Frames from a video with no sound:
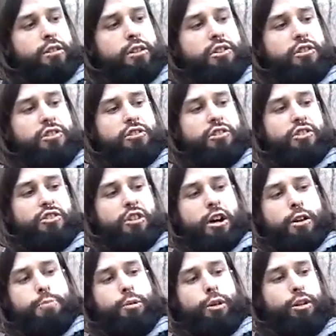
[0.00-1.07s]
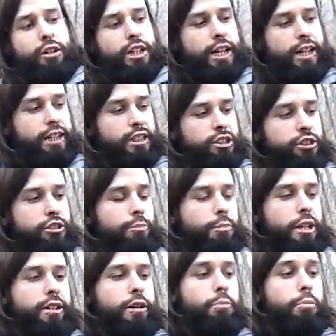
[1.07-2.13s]
This is the stock bird cage,
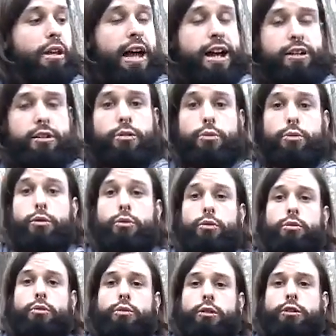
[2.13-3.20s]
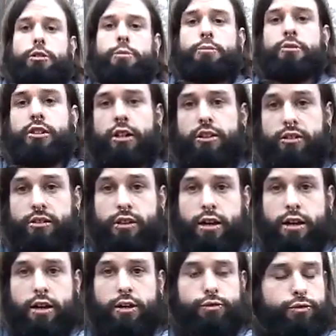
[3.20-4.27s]
painted black. Ooh, here comes
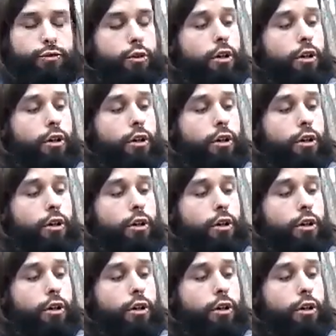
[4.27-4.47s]
ATF.